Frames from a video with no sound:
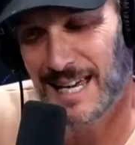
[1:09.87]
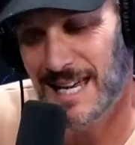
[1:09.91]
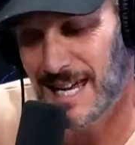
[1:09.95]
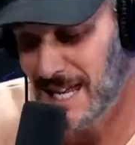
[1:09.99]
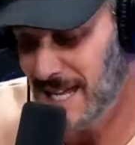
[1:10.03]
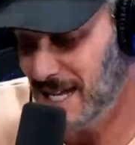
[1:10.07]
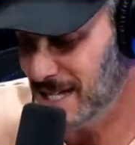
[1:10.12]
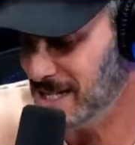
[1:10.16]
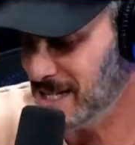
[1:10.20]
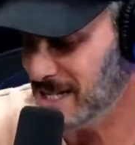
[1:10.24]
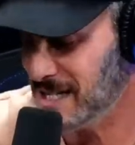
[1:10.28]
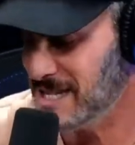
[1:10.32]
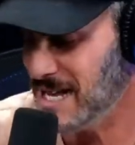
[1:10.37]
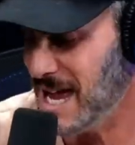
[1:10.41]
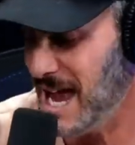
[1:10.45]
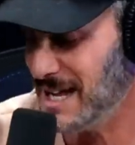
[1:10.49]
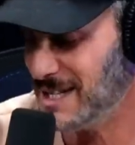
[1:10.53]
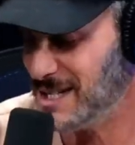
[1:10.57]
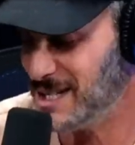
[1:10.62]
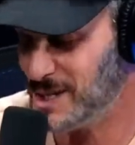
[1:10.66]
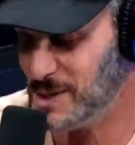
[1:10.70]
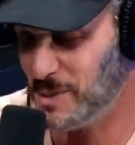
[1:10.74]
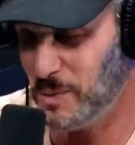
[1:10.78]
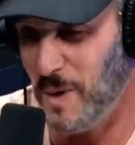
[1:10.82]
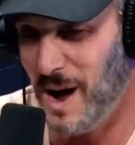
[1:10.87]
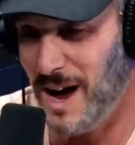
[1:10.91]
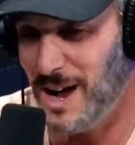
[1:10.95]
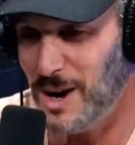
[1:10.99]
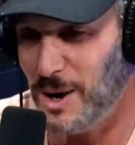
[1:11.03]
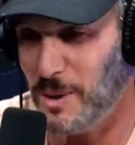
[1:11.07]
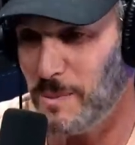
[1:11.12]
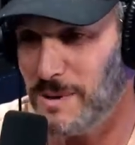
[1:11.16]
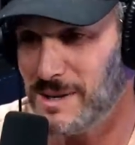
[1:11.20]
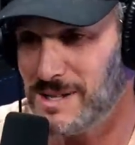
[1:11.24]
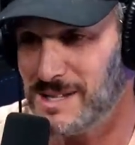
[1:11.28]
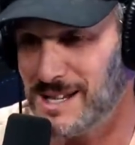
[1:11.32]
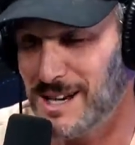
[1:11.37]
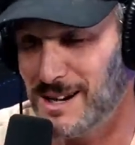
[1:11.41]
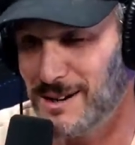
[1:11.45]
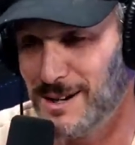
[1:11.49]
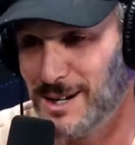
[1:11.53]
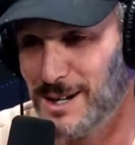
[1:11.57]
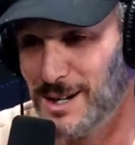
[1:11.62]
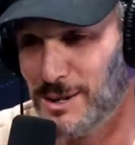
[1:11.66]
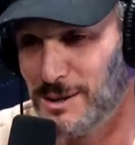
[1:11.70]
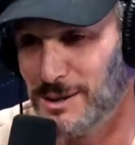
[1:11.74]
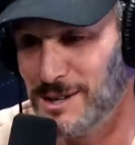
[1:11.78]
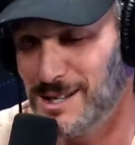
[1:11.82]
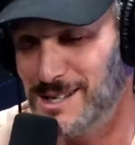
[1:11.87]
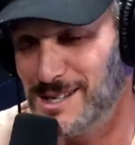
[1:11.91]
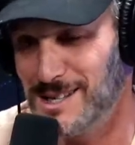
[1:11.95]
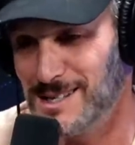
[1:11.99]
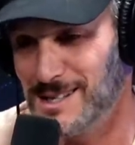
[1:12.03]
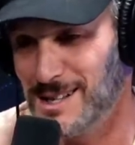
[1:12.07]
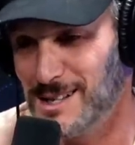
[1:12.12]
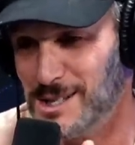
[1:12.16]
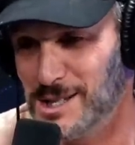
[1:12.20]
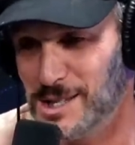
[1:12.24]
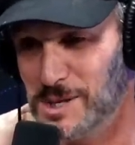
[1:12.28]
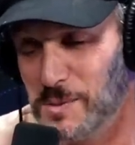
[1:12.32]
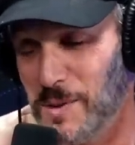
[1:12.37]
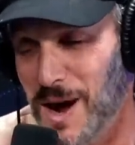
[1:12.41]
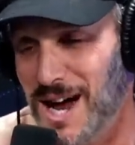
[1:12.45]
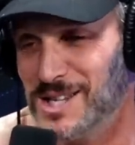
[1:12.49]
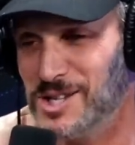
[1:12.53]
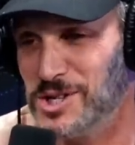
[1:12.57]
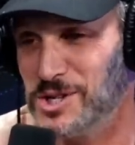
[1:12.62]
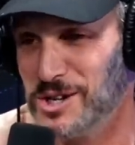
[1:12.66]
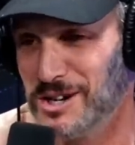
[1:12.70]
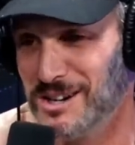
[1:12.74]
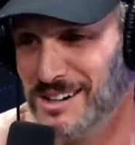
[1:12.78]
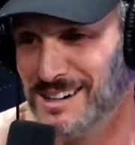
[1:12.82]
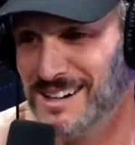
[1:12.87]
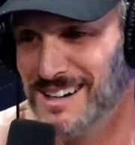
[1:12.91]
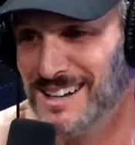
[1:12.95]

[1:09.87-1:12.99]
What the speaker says: This is not sweater material. This is a sweatshirt.